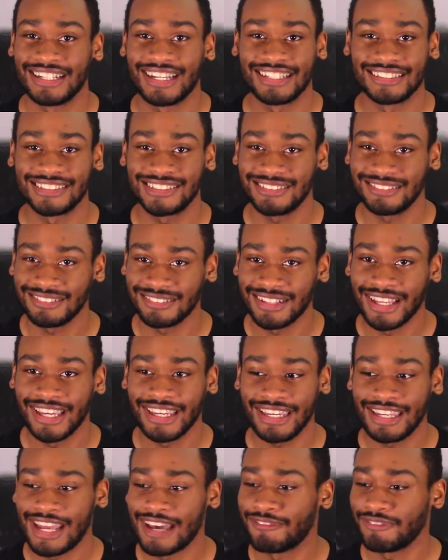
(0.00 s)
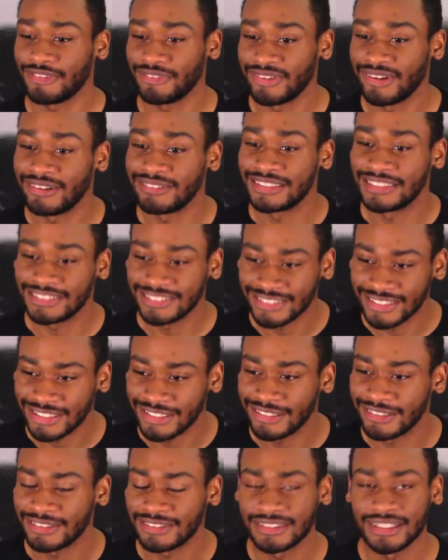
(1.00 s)
I still like it after all these
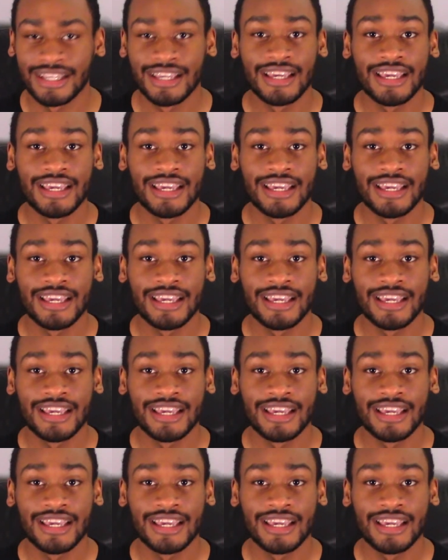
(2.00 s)
years.